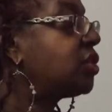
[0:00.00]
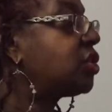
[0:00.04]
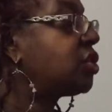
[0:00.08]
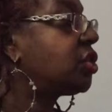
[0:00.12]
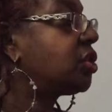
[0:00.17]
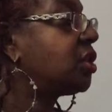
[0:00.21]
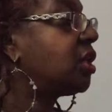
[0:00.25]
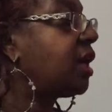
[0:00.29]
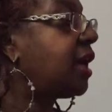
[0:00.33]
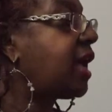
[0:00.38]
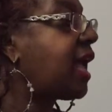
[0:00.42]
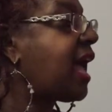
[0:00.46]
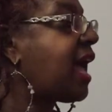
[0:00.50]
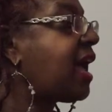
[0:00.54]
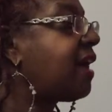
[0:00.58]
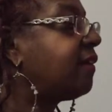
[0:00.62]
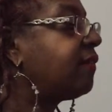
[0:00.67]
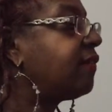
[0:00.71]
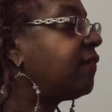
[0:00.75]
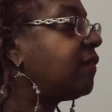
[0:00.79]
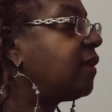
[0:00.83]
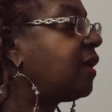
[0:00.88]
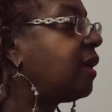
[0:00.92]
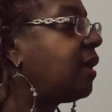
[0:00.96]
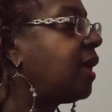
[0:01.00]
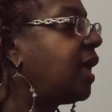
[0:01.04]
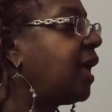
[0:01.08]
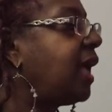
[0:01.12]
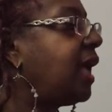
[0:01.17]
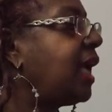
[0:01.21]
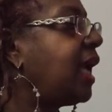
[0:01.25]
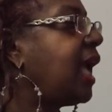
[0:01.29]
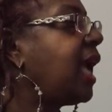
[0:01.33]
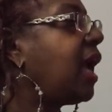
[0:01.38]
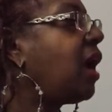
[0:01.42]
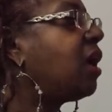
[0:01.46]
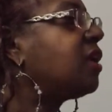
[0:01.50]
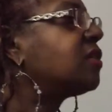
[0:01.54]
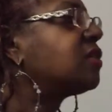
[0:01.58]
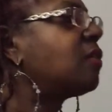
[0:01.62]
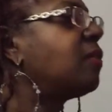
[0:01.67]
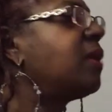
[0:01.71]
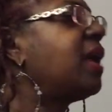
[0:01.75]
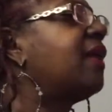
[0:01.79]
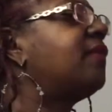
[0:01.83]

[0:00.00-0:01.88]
sure also